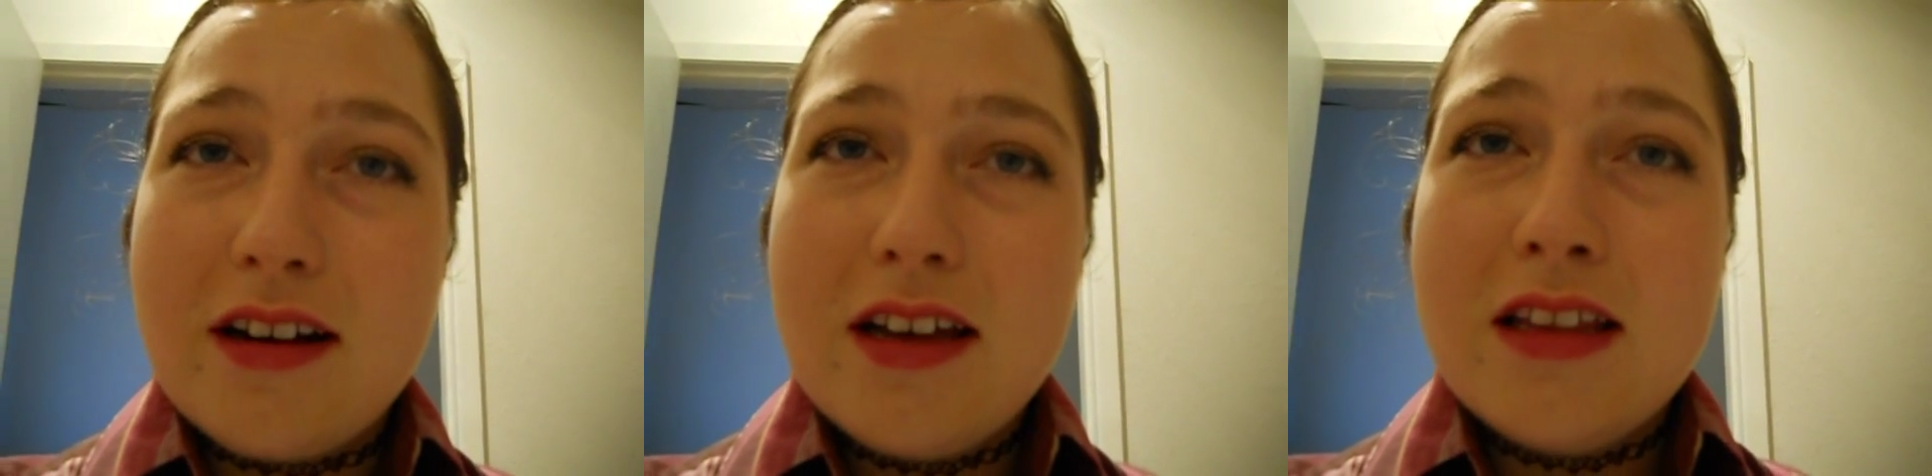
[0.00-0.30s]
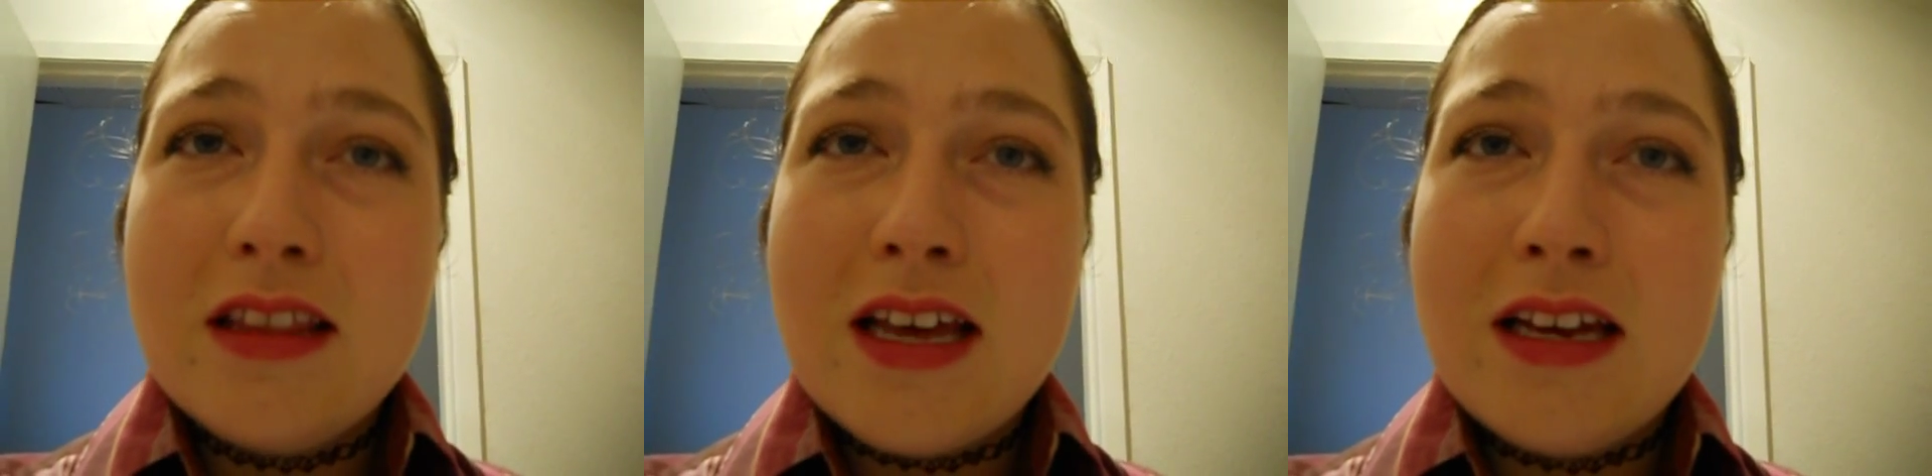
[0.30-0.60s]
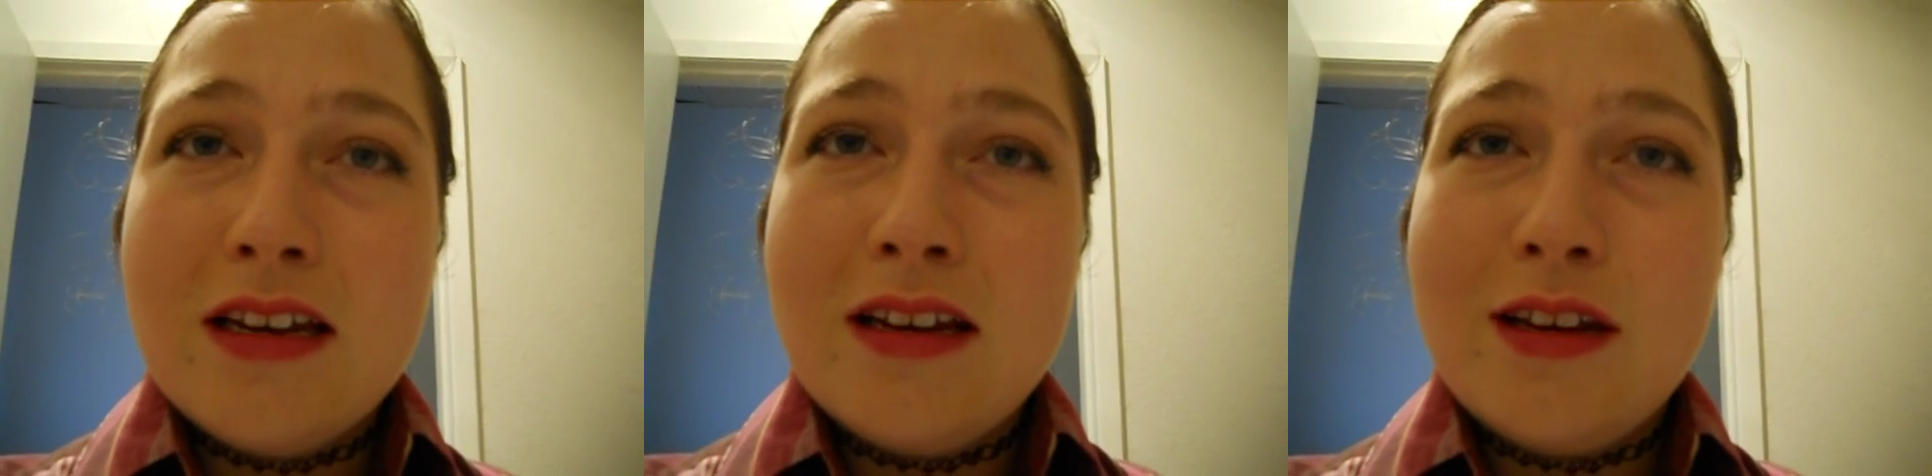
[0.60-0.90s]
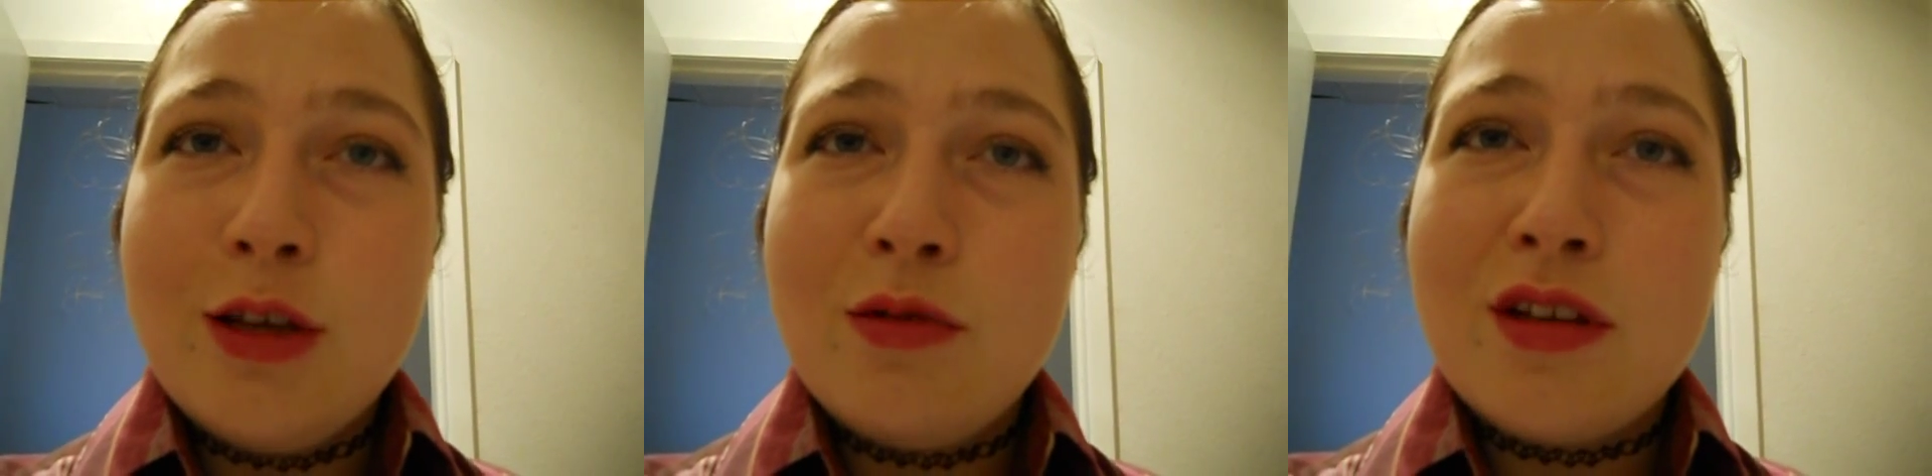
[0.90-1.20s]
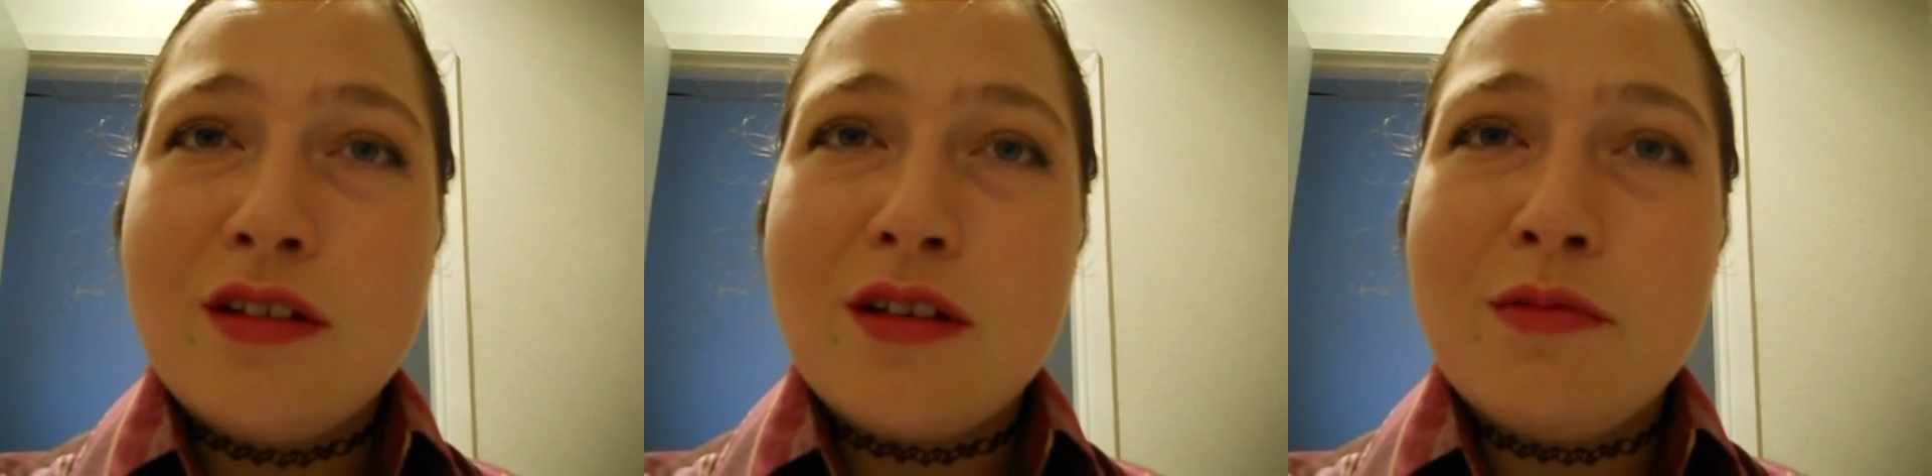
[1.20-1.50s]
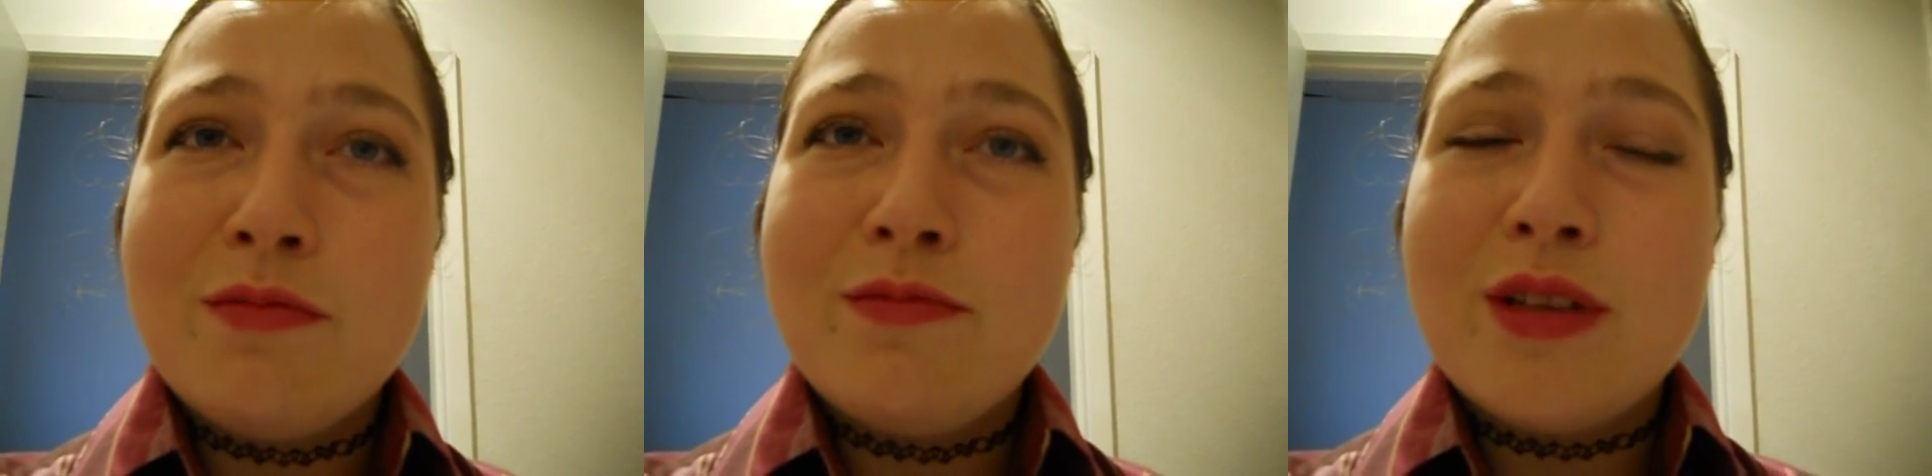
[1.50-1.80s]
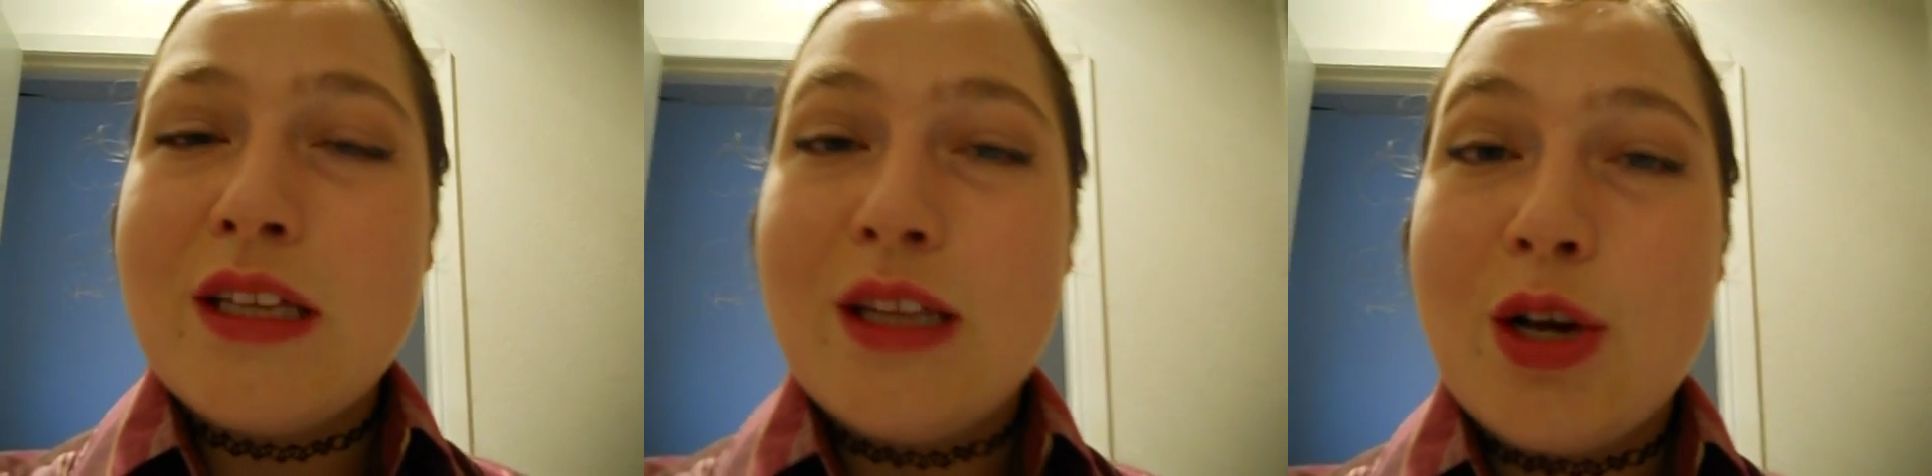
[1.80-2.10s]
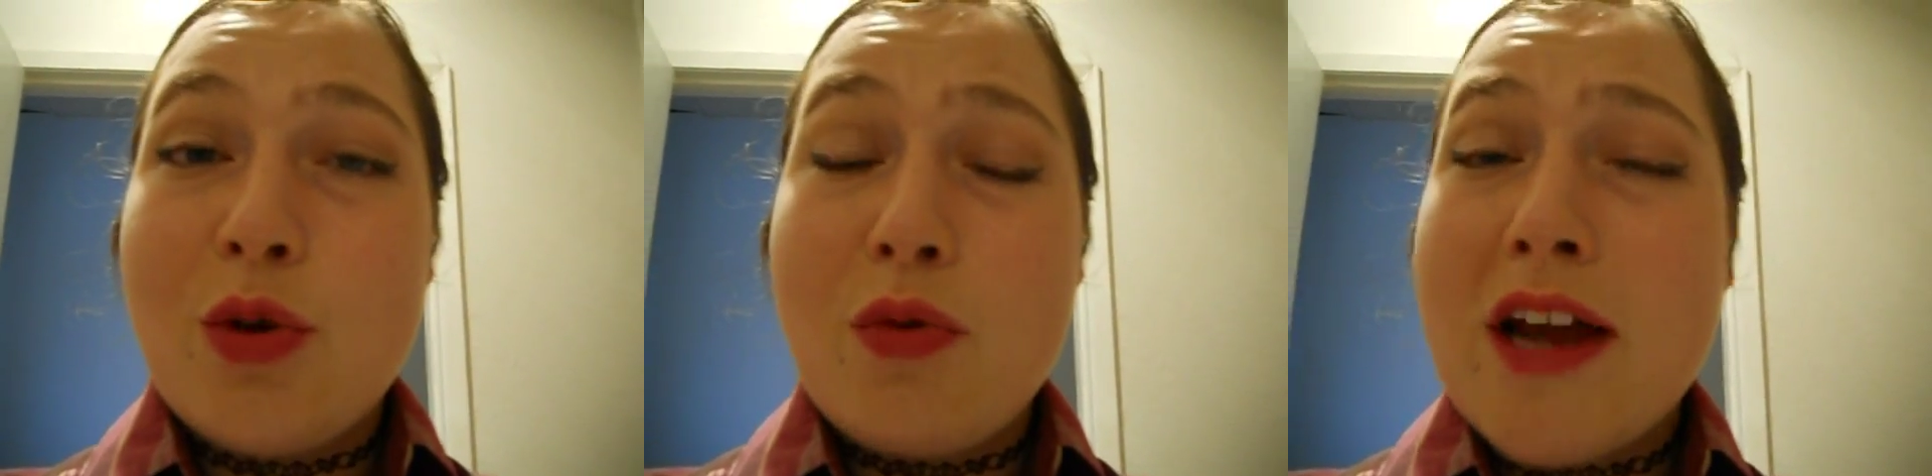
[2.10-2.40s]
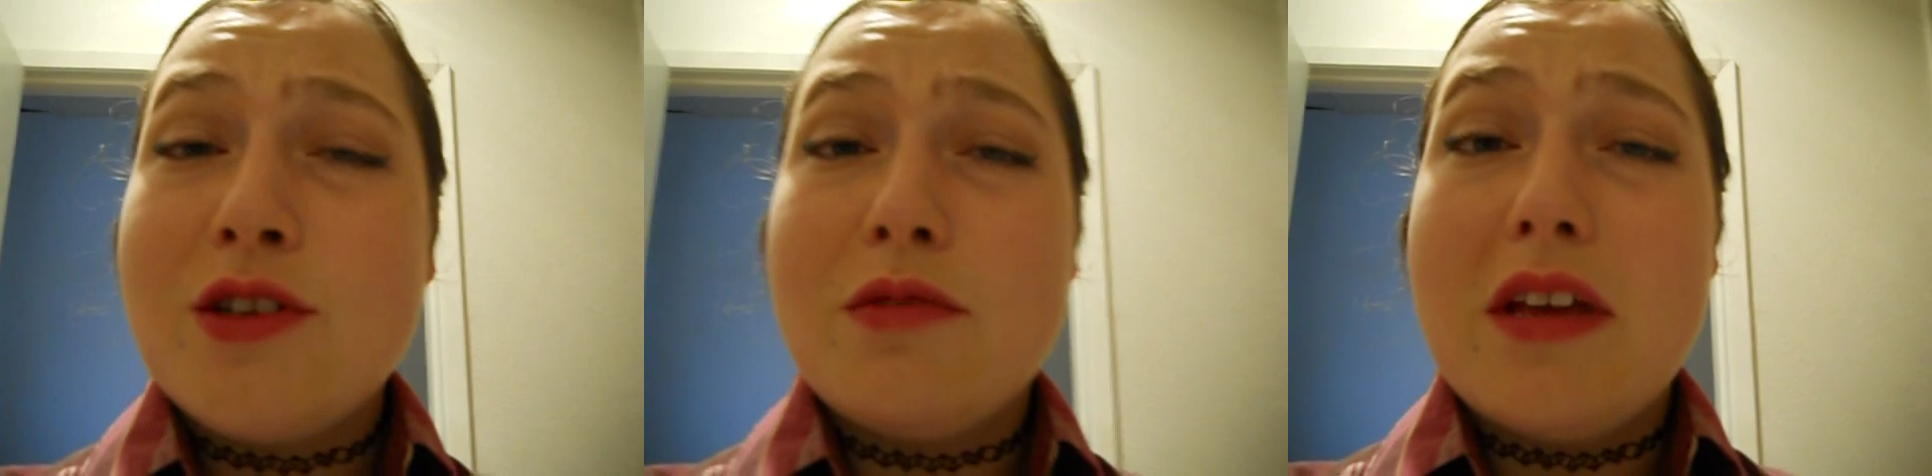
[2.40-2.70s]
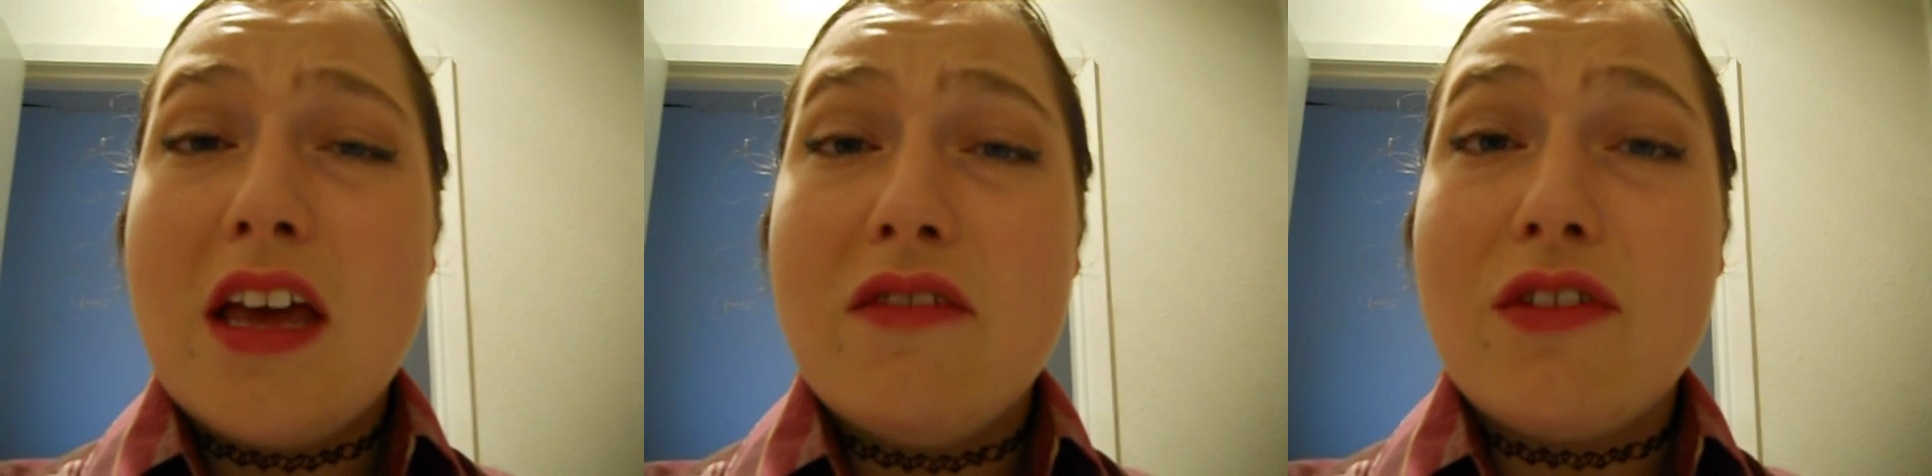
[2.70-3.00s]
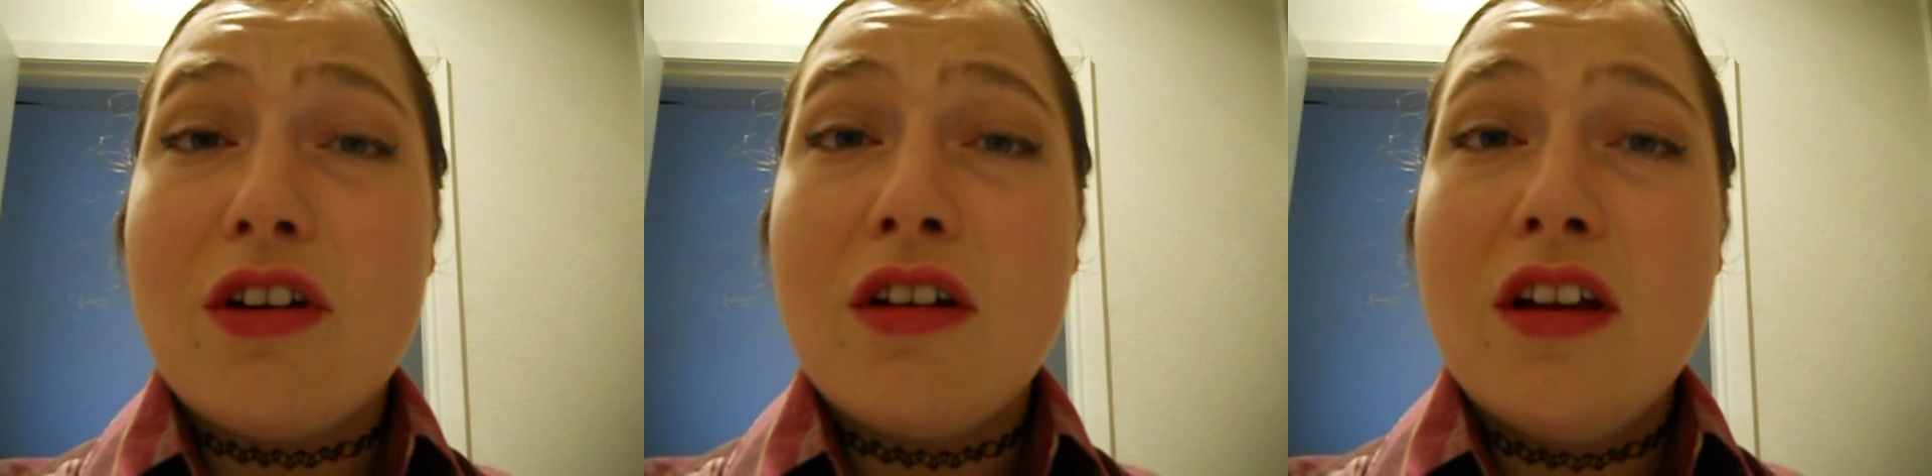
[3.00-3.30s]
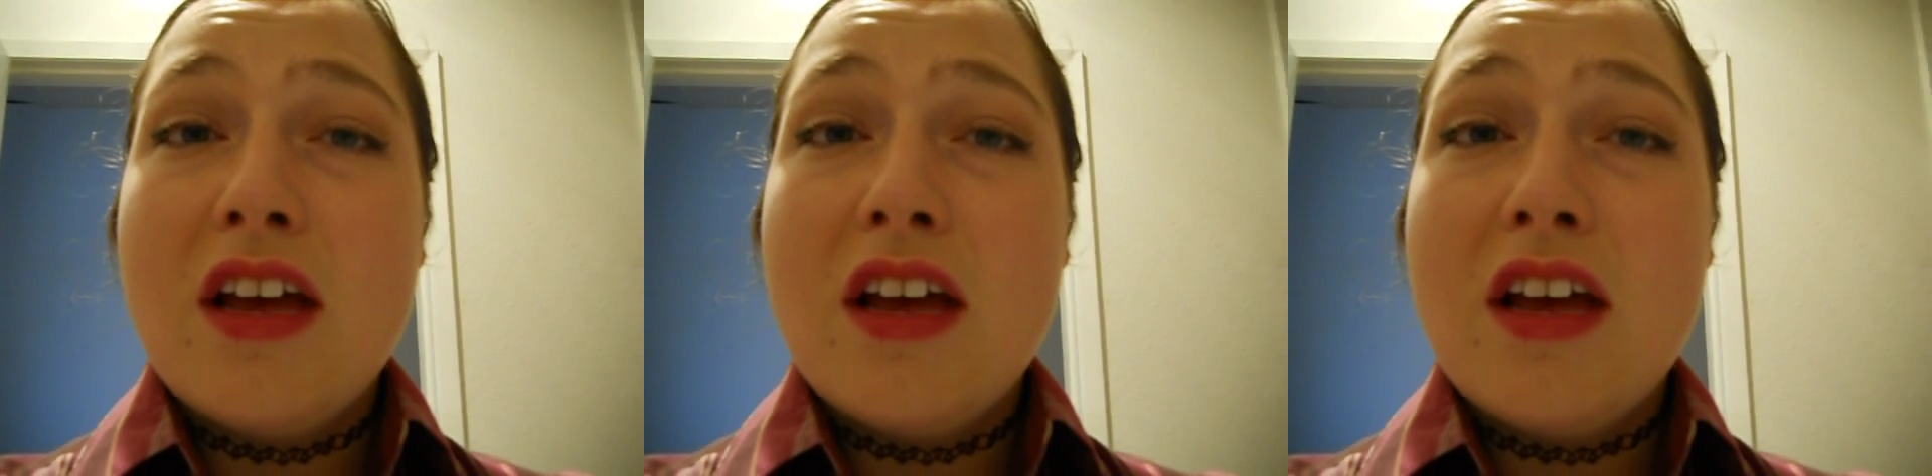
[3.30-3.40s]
and then you can completely correct your behavior,